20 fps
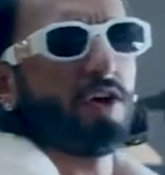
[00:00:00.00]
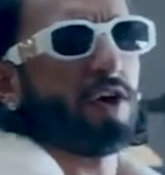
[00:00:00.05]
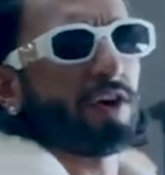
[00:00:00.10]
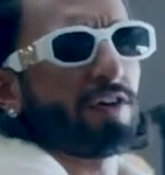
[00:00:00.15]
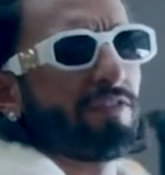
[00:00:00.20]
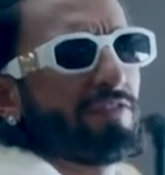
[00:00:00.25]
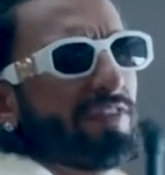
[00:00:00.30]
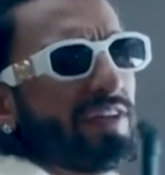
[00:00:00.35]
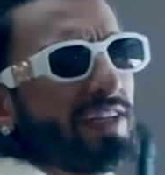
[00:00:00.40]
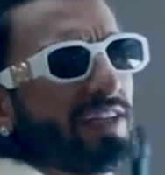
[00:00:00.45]
lot
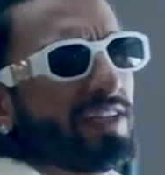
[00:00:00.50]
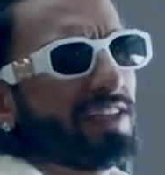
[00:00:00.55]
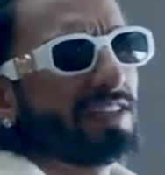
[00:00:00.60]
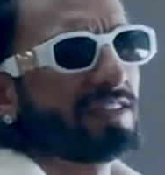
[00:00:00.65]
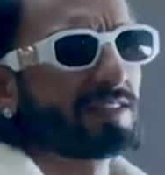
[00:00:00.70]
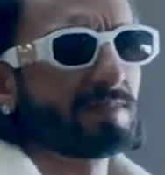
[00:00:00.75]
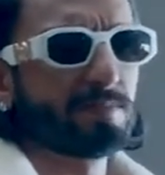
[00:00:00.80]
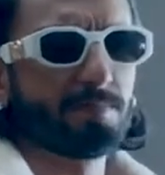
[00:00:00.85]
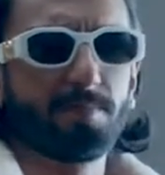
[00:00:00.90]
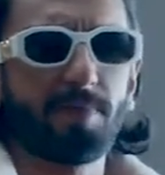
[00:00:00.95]
of it
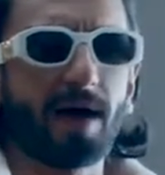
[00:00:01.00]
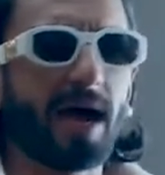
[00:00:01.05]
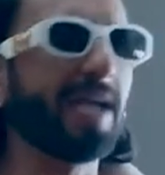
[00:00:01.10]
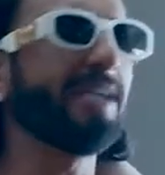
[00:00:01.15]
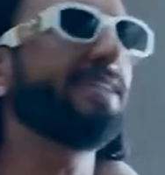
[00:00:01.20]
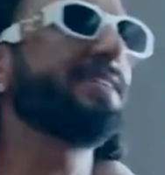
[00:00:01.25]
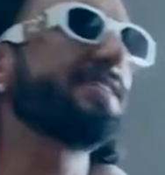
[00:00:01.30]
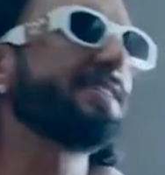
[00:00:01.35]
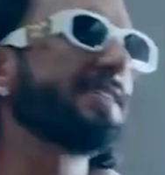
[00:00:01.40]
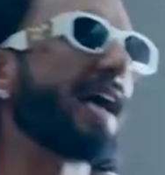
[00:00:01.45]
is
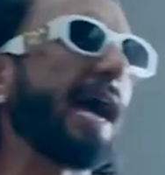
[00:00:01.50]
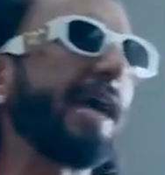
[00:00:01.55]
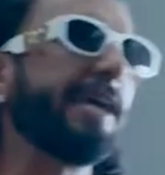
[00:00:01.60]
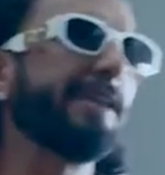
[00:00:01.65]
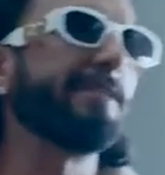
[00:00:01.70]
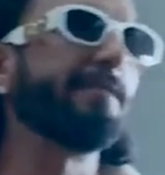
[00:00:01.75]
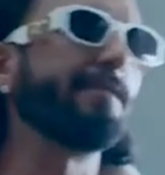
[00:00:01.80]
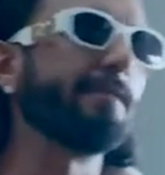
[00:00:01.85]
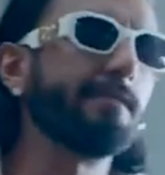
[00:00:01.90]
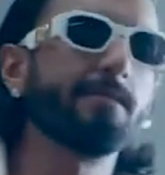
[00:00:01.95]
by design.